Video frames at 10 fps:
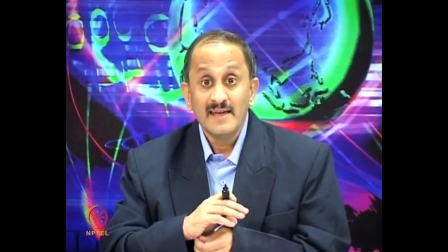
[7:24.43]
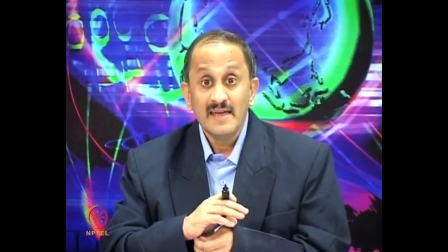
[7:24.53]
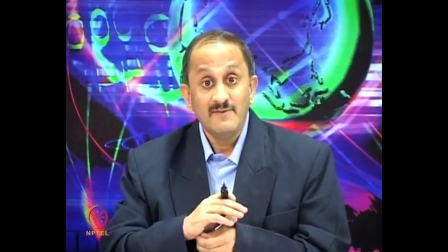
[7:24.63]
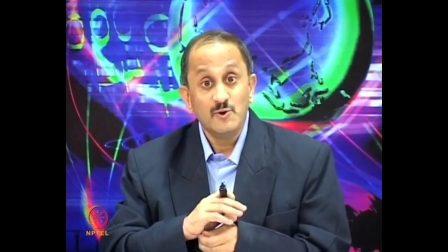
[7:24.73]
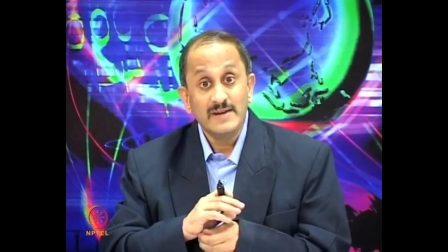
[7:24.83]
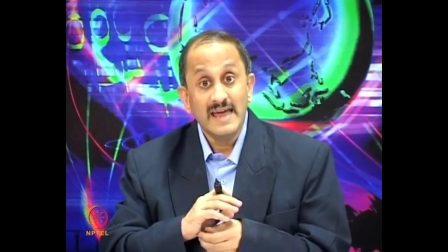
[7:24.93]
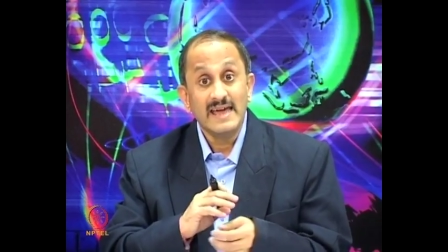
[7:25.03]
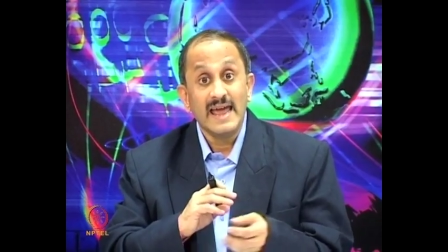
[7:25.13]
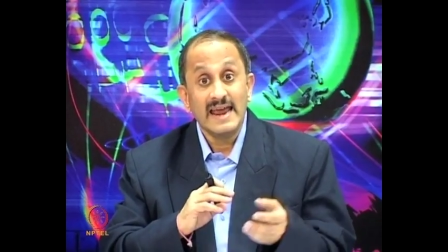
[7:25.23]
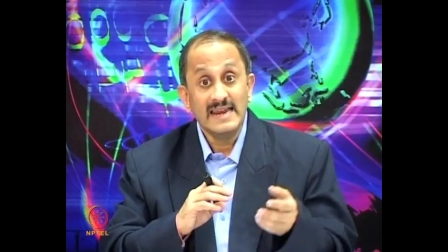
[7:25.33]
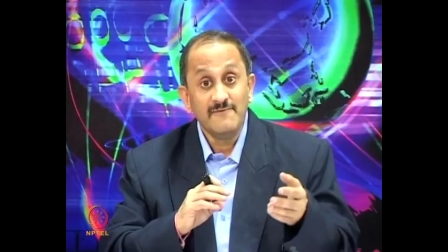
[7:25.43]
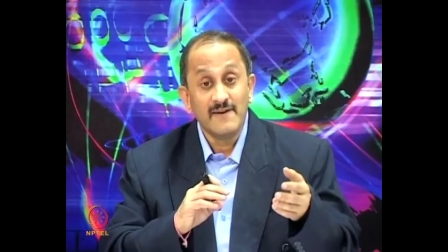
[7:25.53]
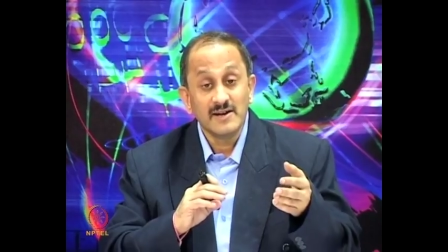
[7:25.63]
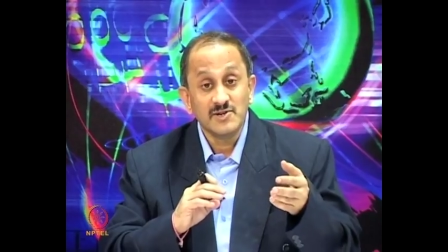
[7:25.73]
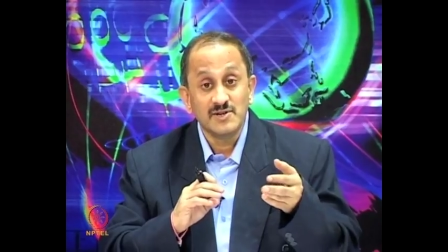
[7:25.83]
if you take any
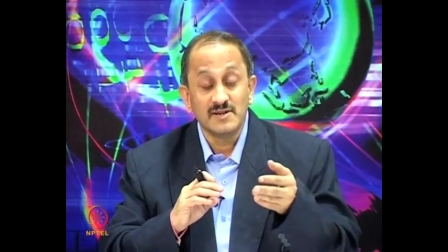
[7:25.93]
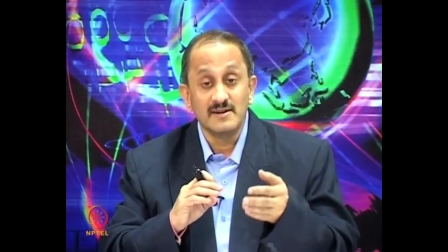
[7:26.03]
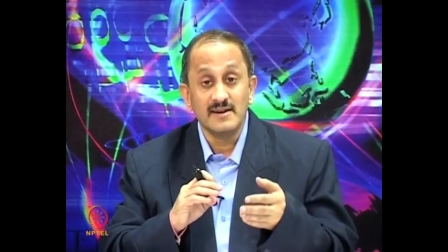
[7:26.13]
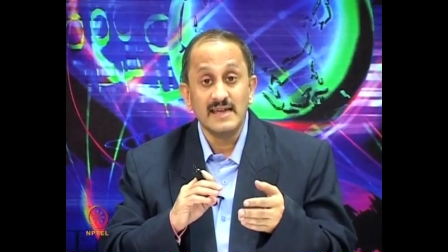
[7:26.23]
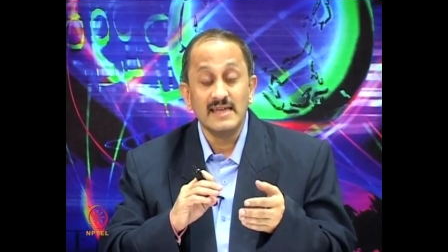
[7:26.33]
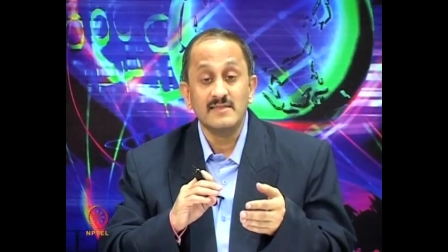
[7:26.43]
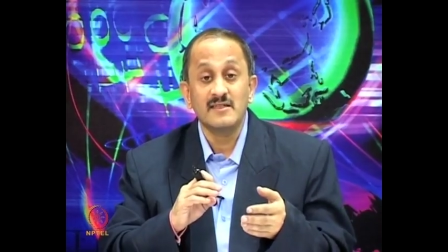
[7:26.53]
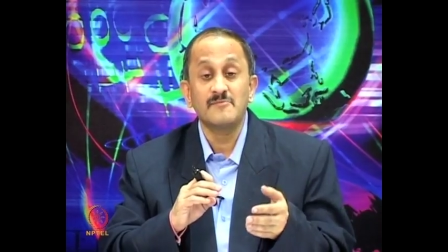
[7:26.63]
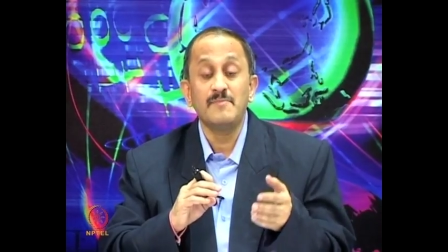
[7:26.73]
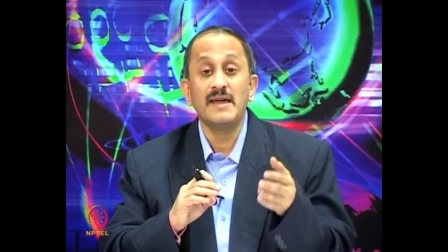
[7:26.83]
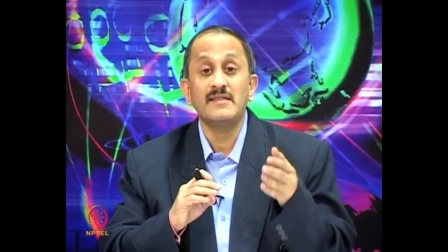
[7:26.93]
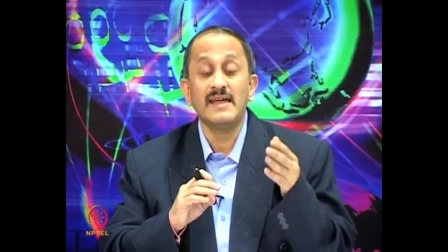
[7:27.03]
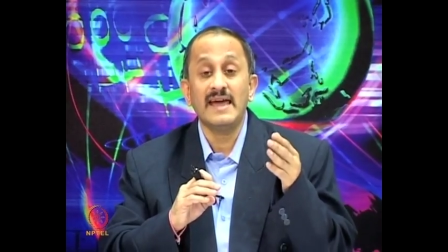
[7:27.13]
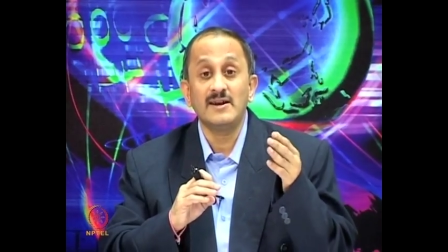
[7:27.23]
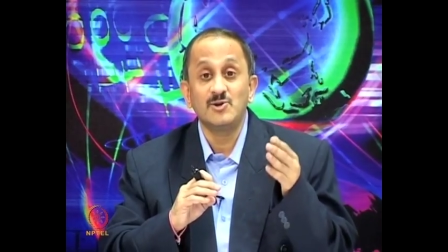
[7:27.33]
function in the space
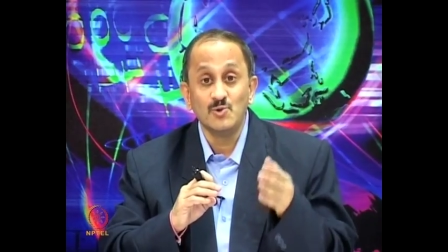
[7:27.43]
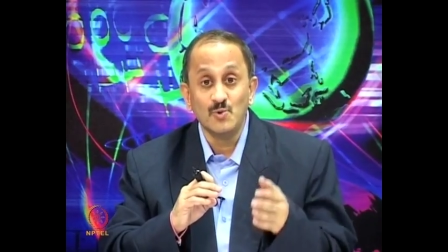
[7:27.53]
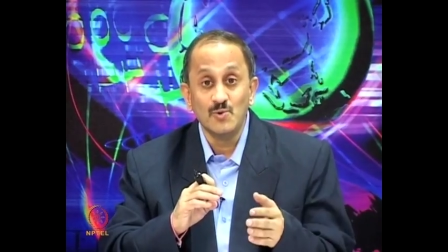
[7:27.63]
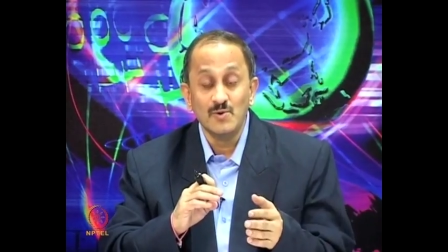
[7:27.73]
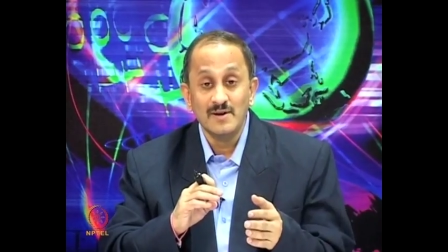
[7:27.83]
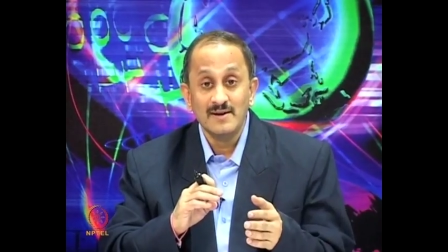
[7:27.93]
L2,